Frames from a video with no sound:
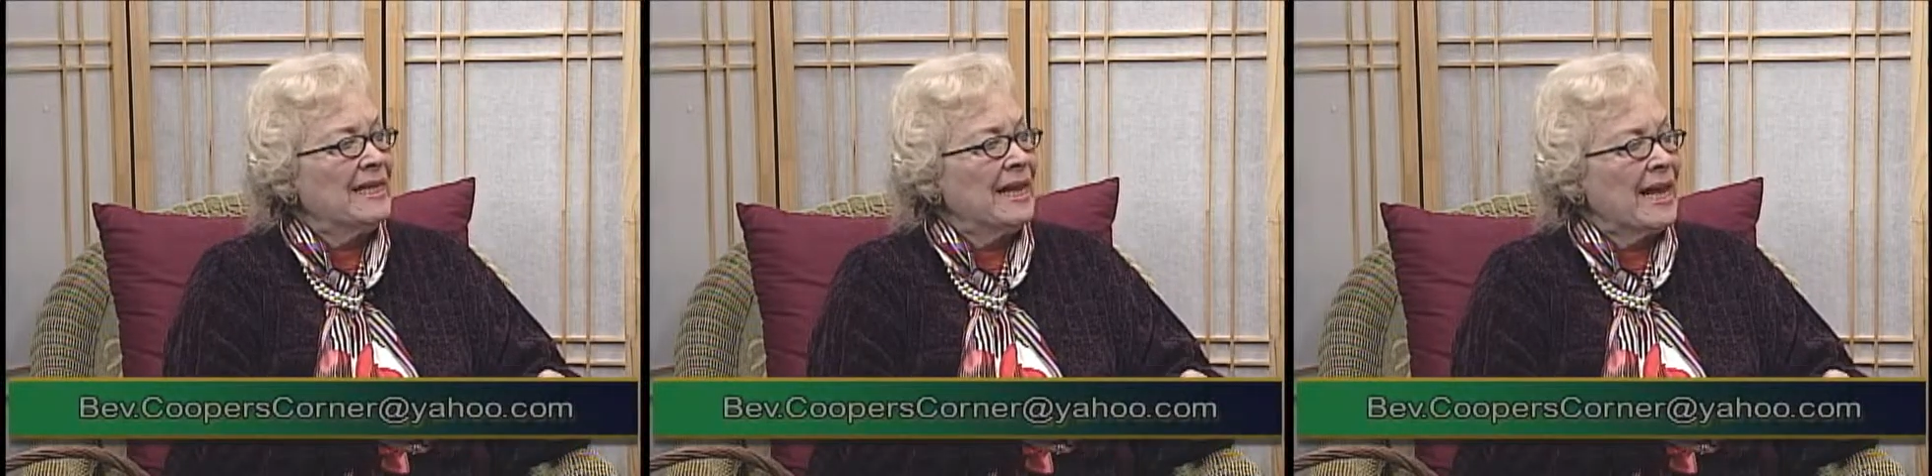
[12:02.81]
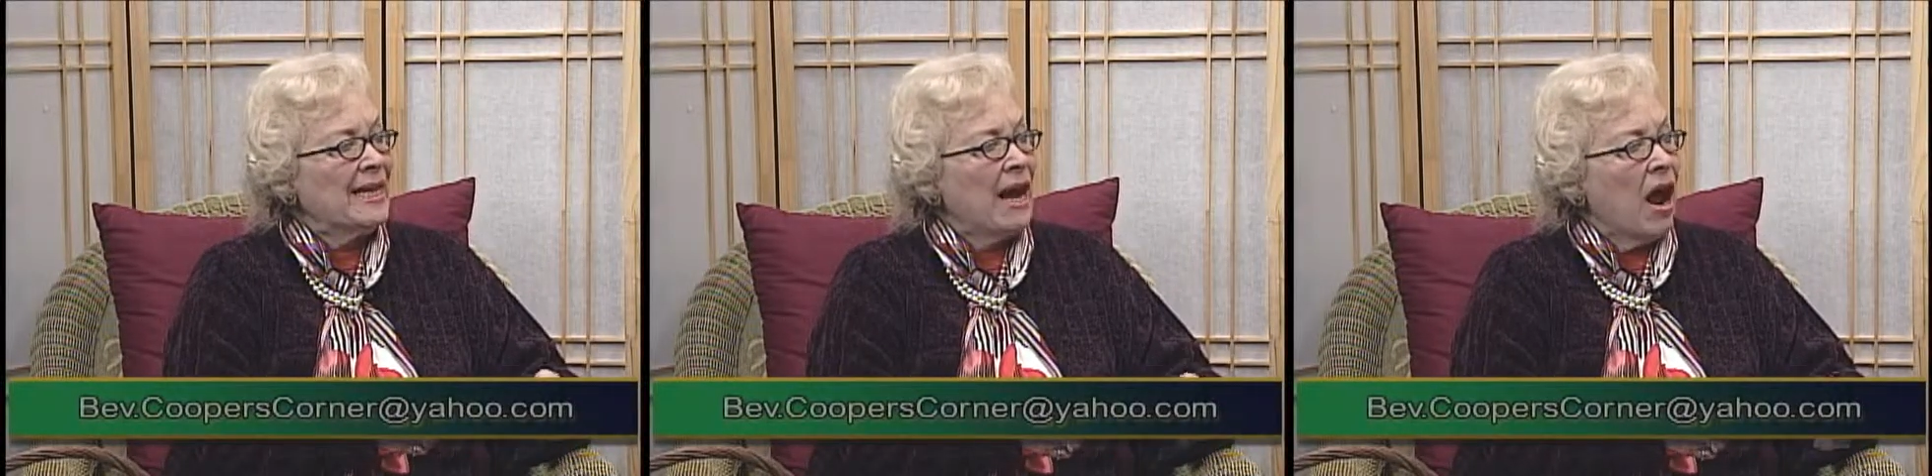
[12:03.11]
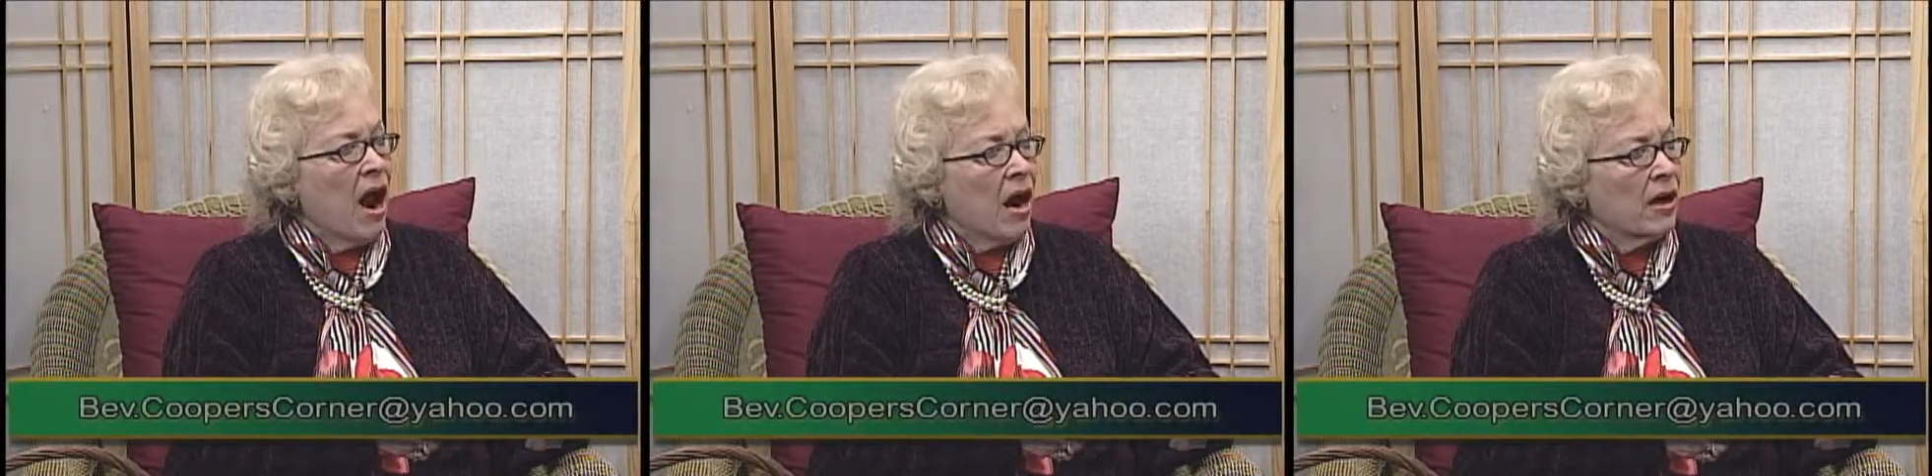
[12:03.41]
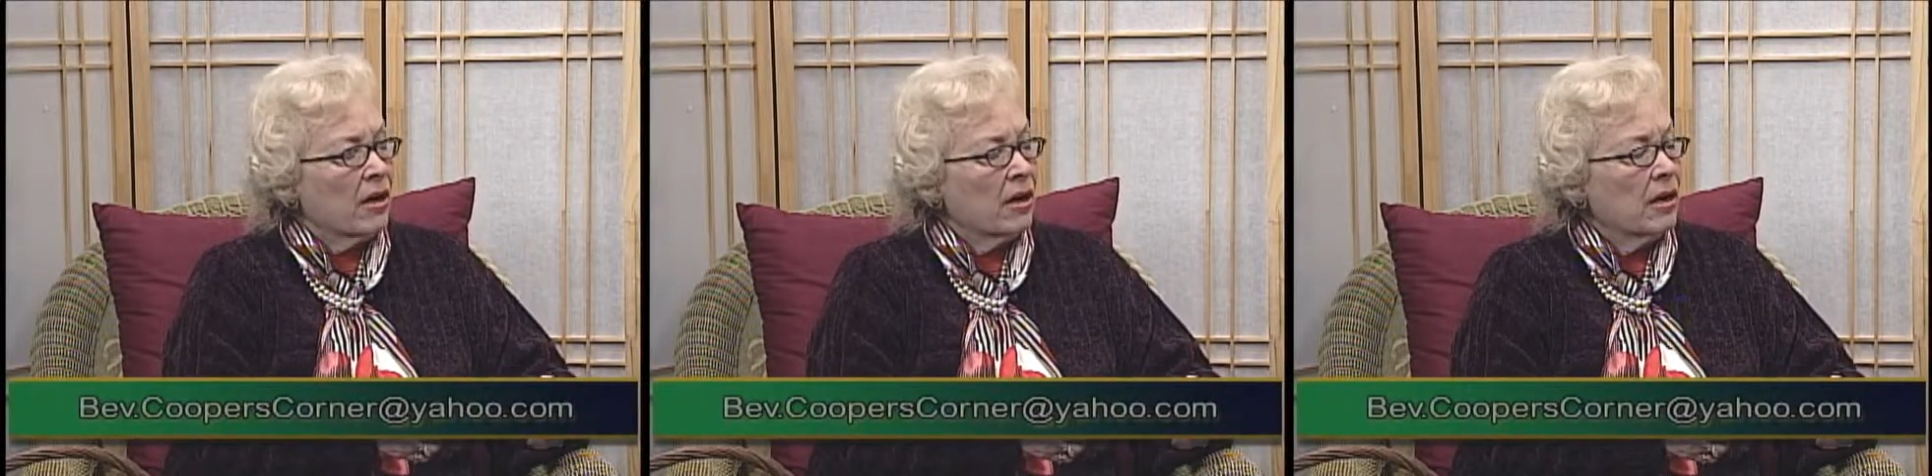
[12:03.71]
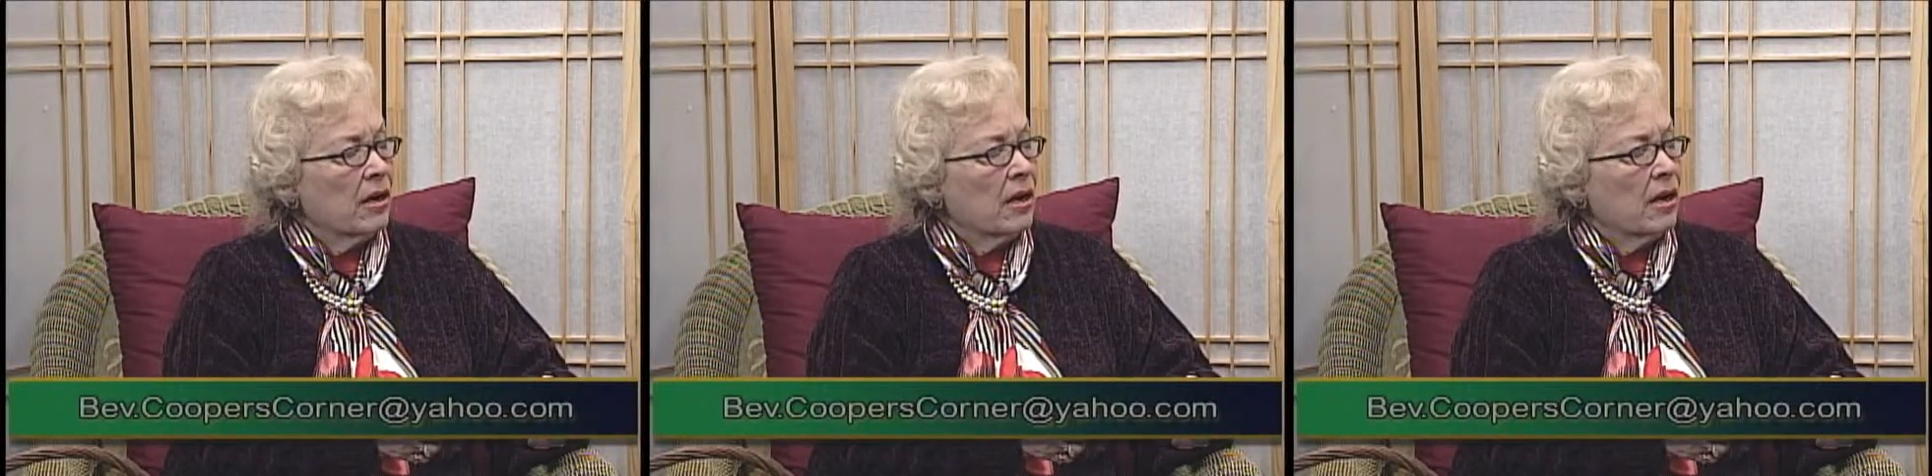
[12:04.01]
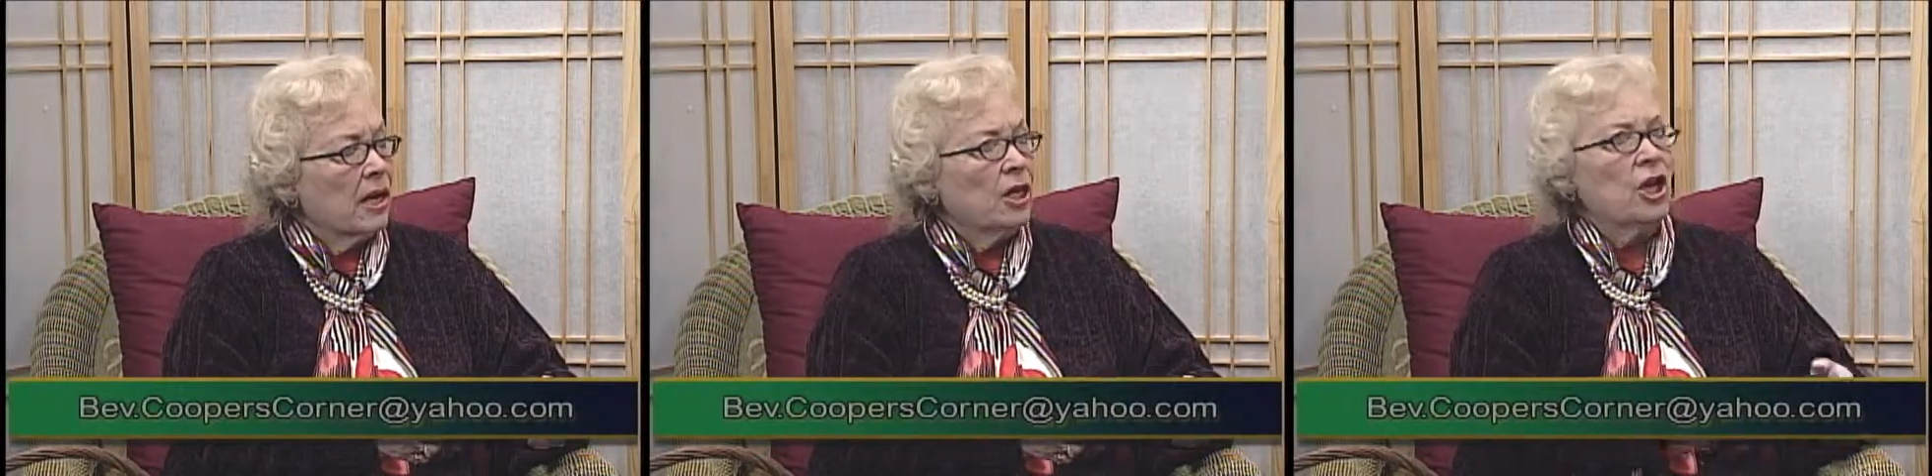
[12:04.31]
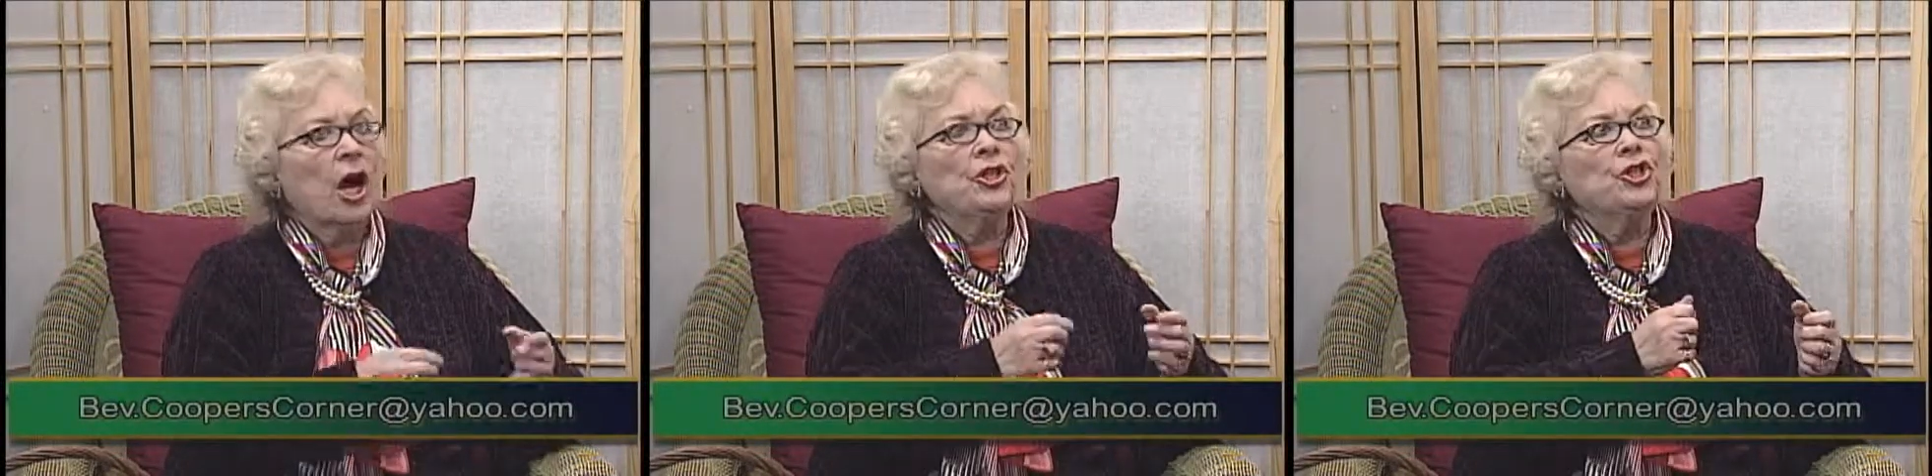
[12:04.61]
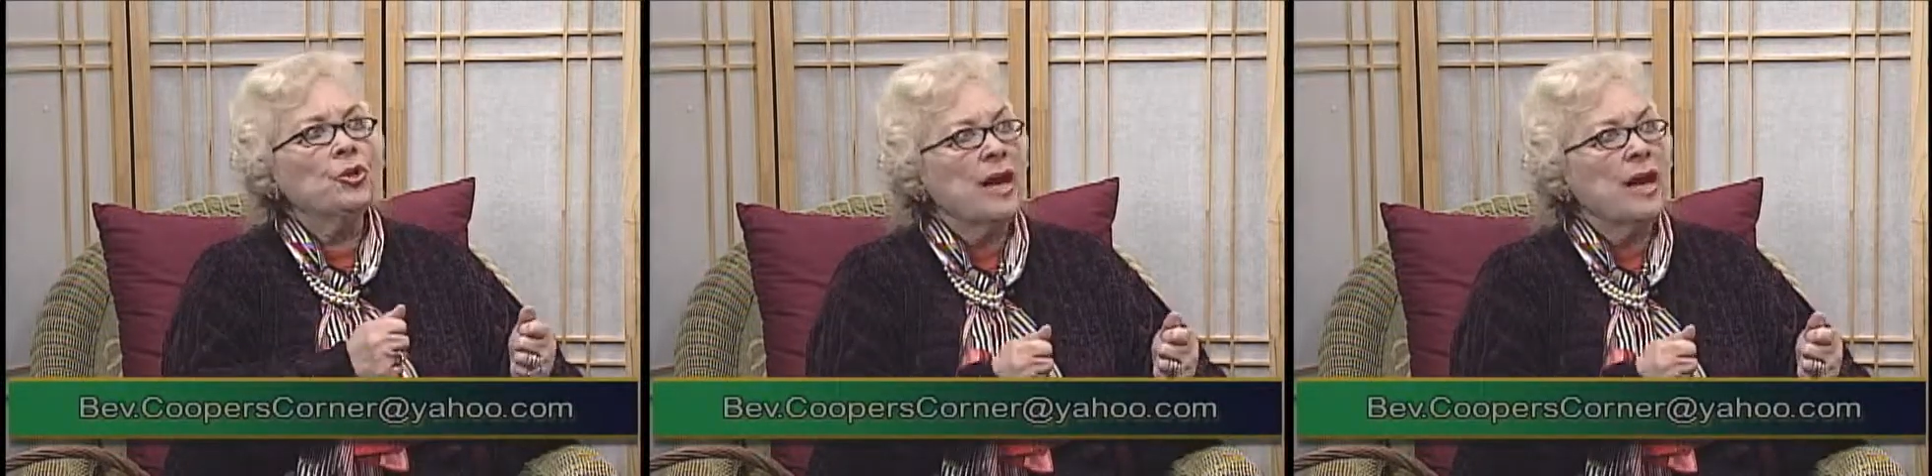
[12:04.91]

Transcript: DNR, do